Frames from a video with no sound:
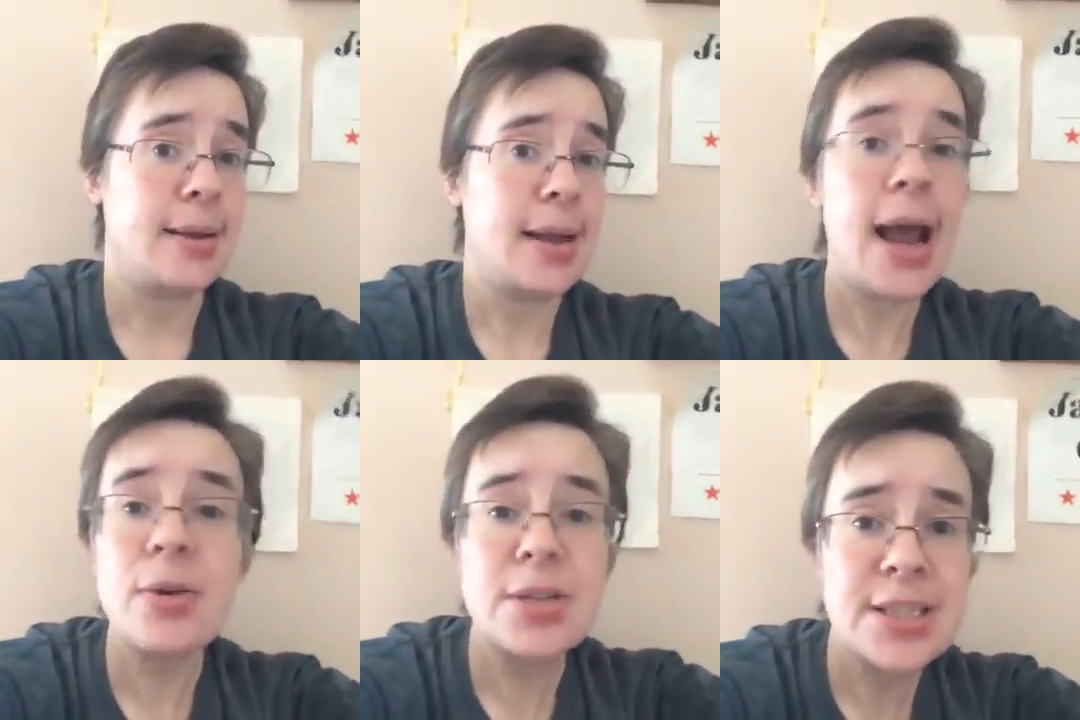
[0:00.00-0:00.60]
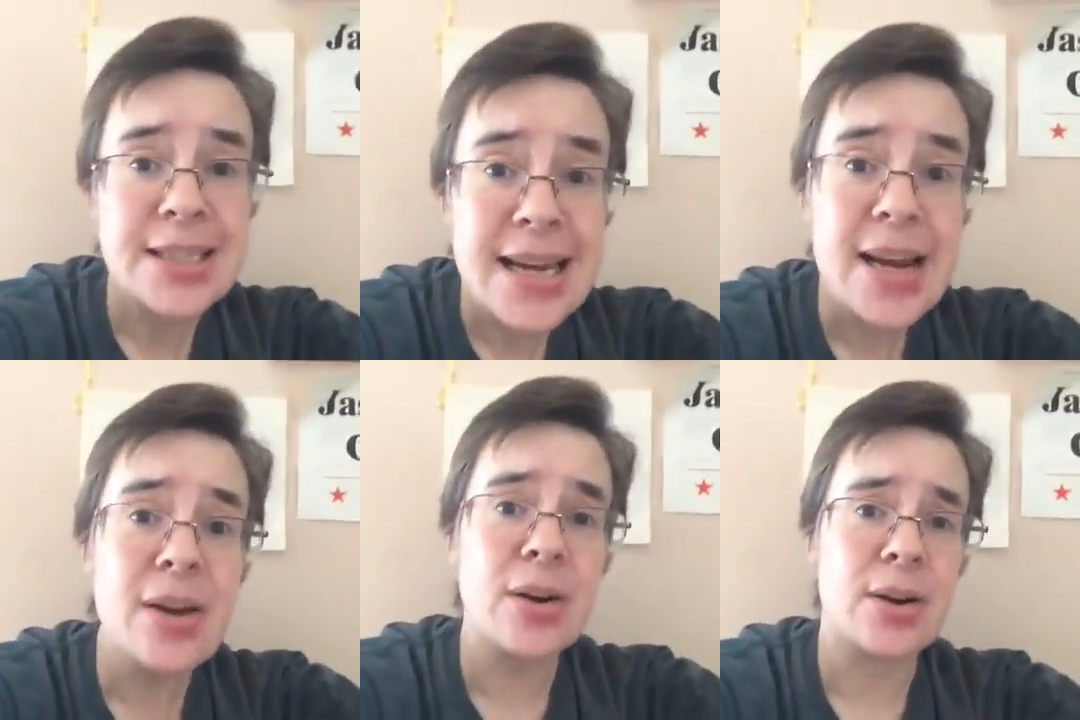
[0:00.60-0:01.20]
How
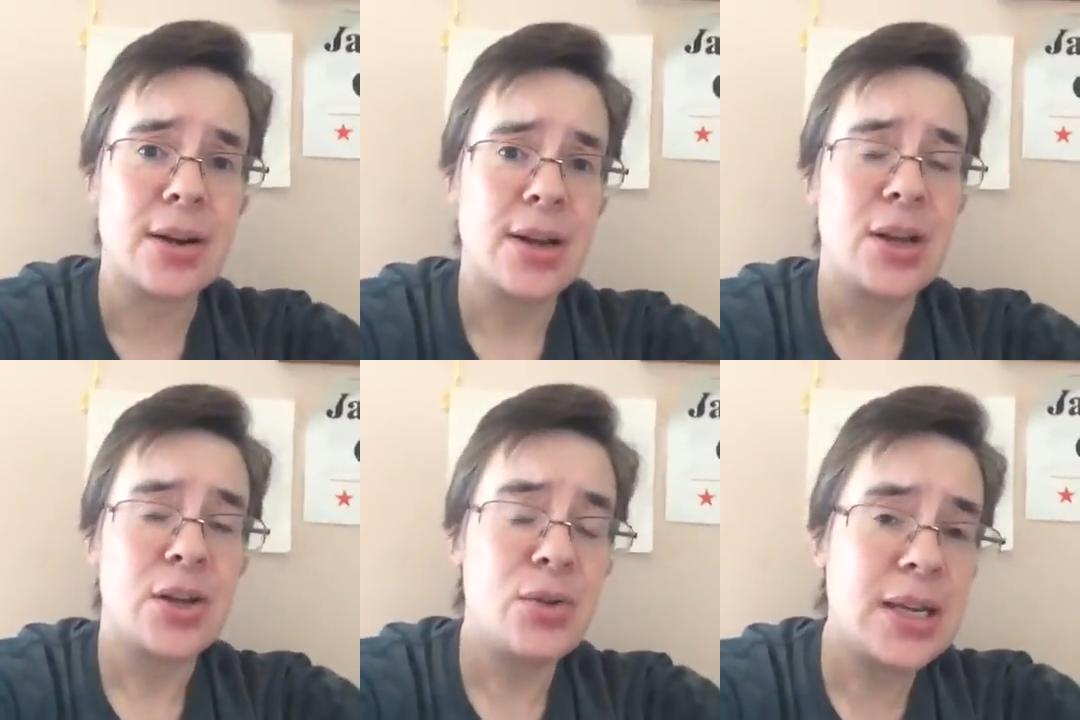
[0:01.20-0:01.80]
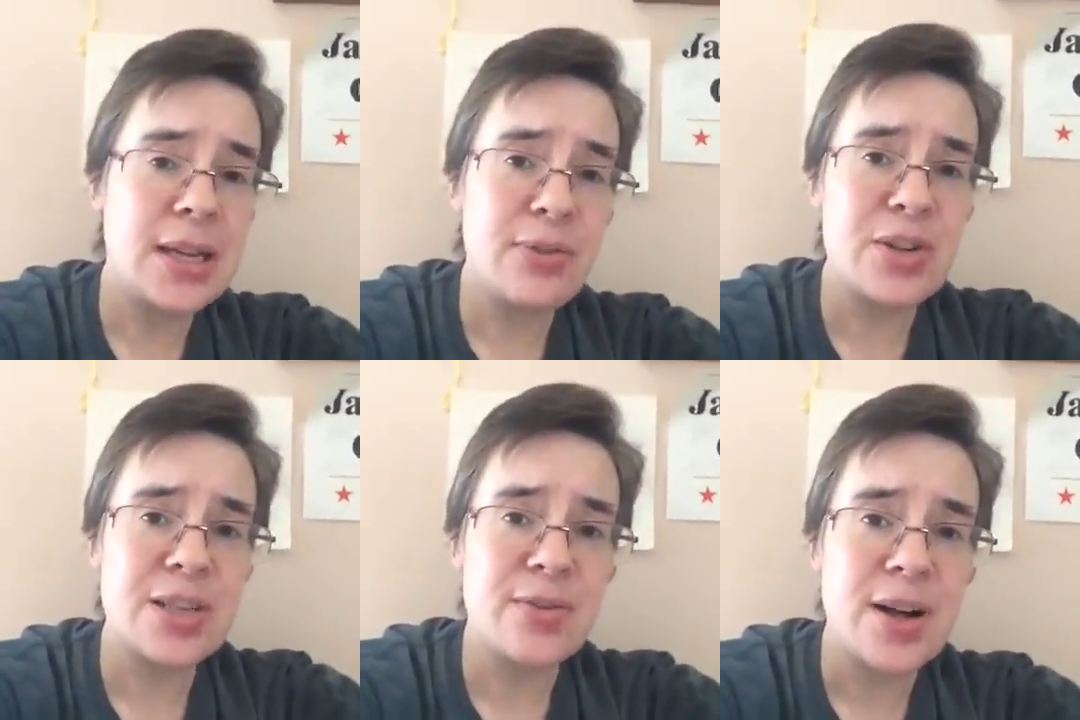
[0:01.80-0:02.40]
dare you give
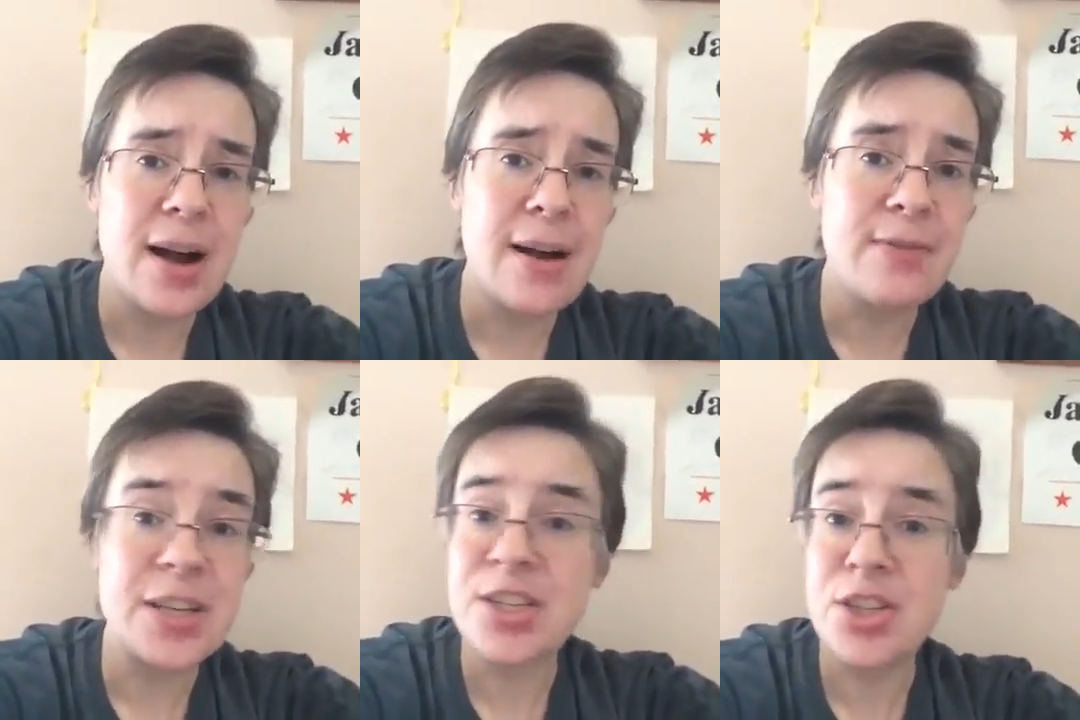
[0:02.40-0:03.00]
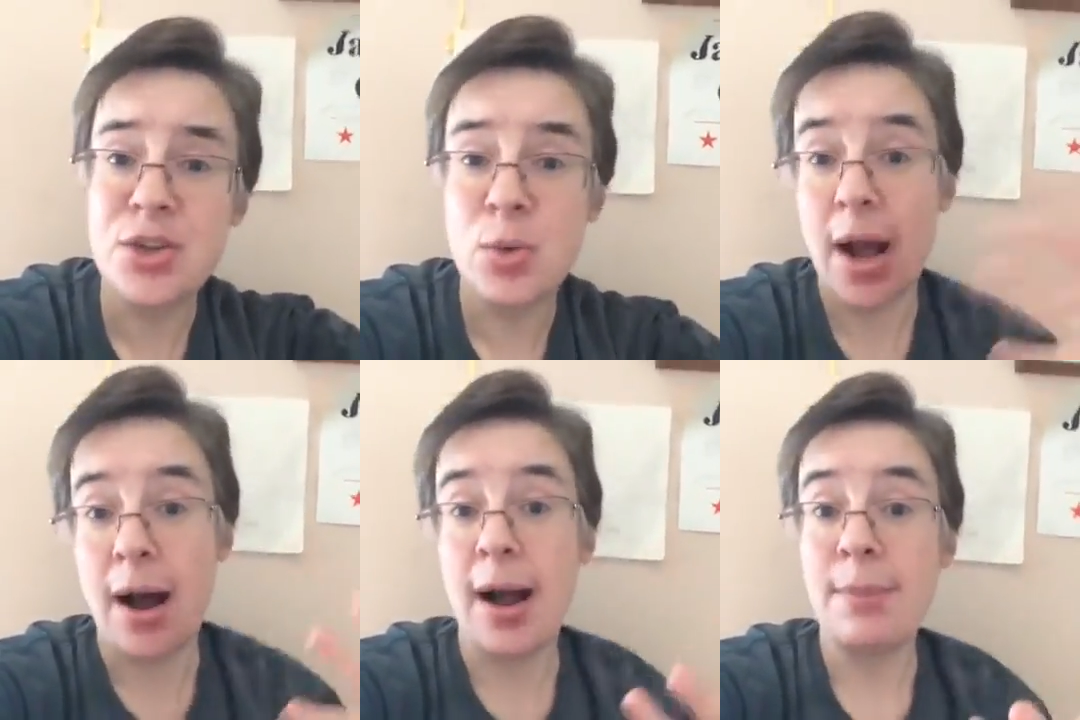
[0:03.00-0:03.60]
yourself confidence to do
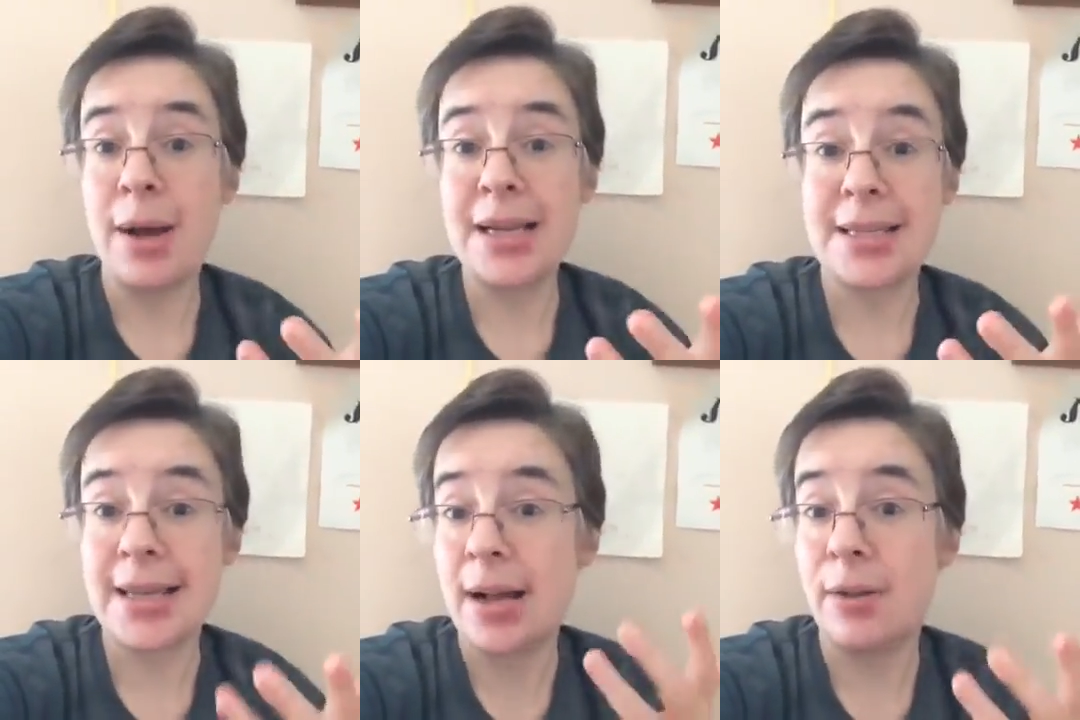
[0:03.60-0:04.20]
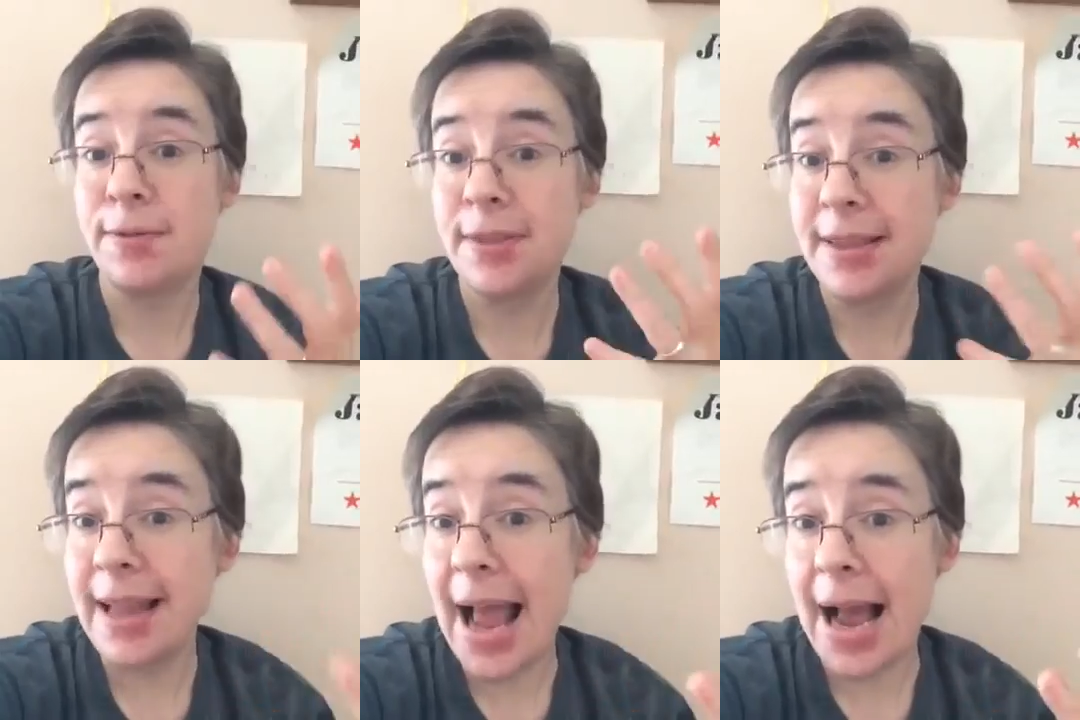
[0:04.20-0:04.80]
what I myself
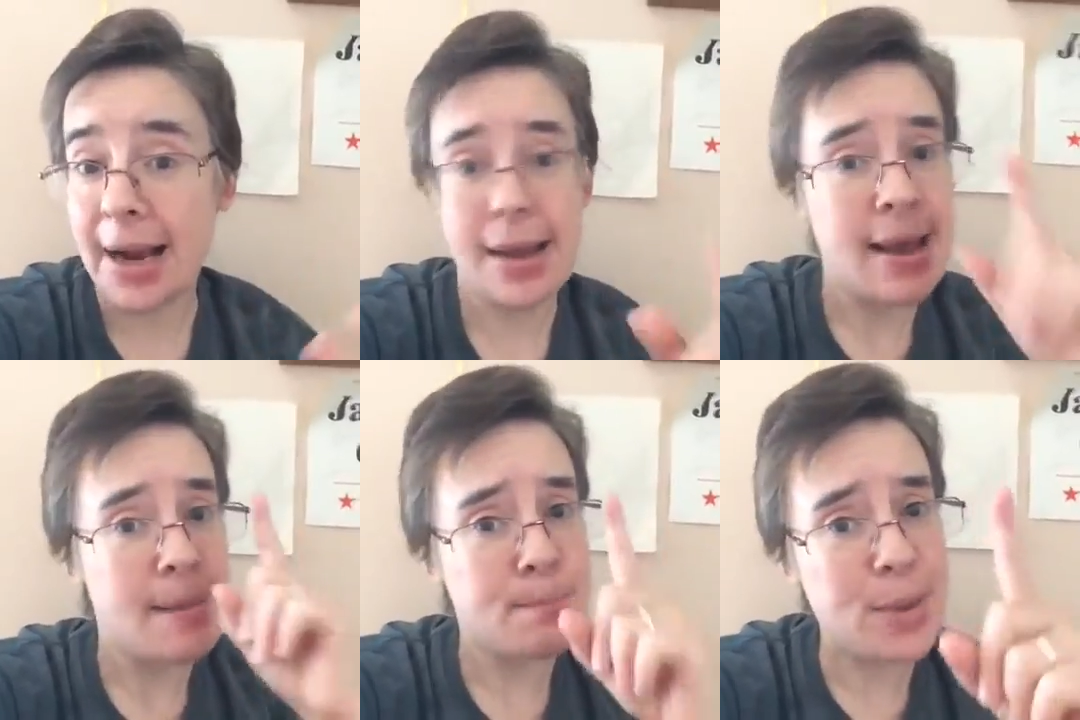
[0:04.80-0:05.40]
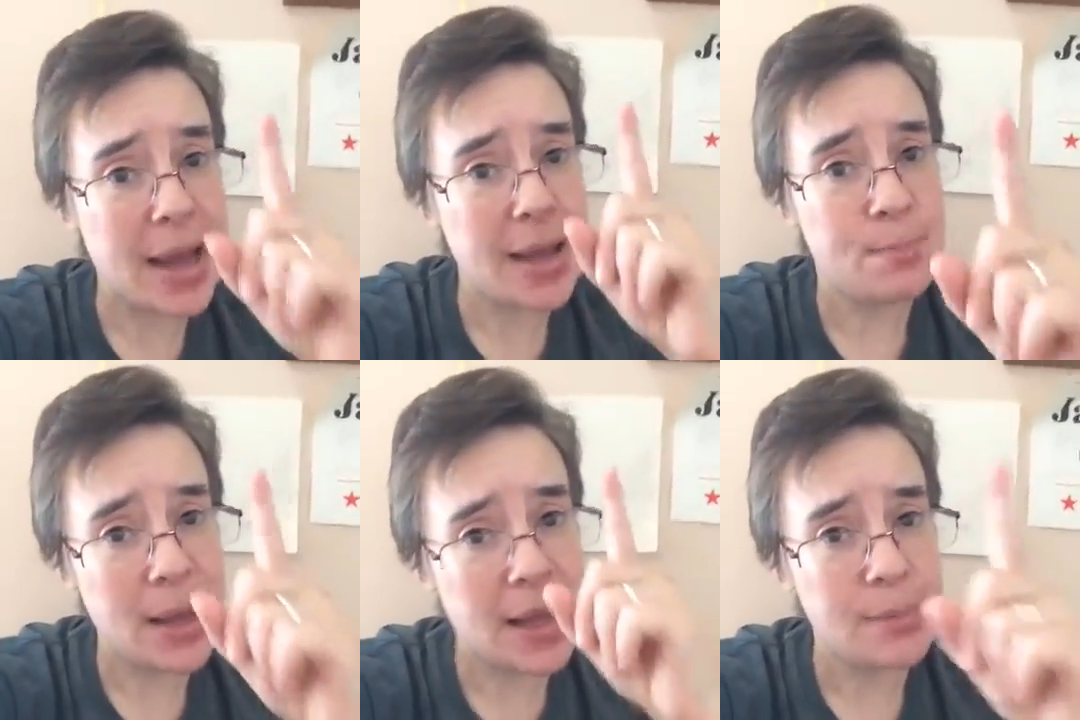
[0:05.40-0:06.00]
lack? Bad,
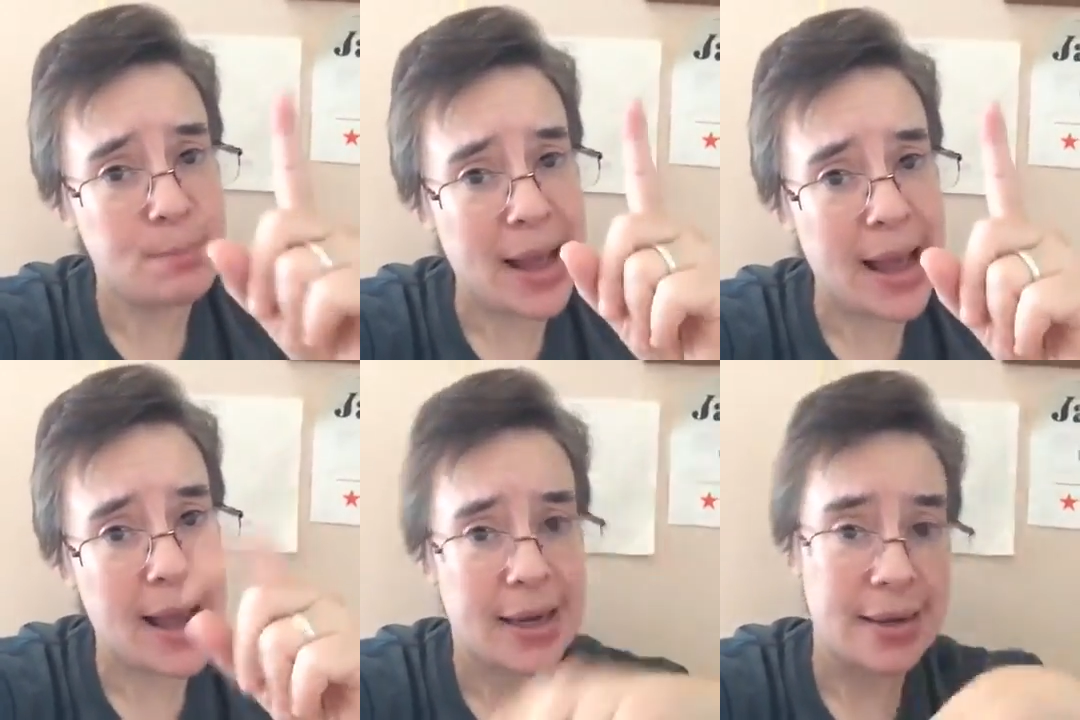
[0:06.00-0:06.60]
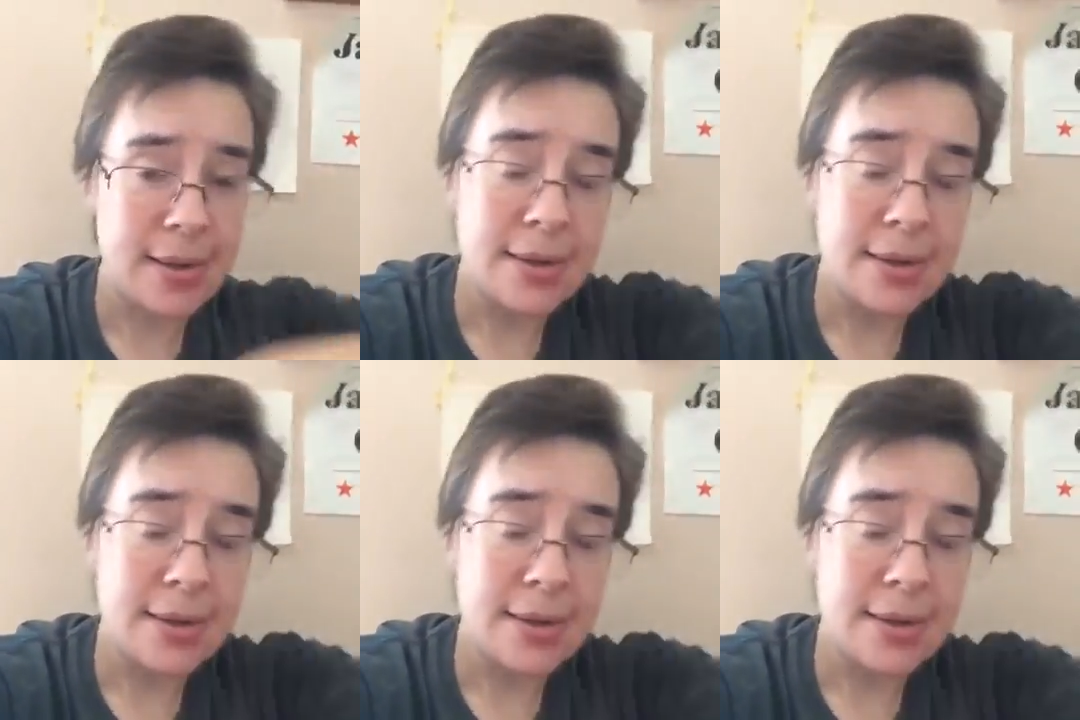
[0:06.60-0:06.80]
bad, bad.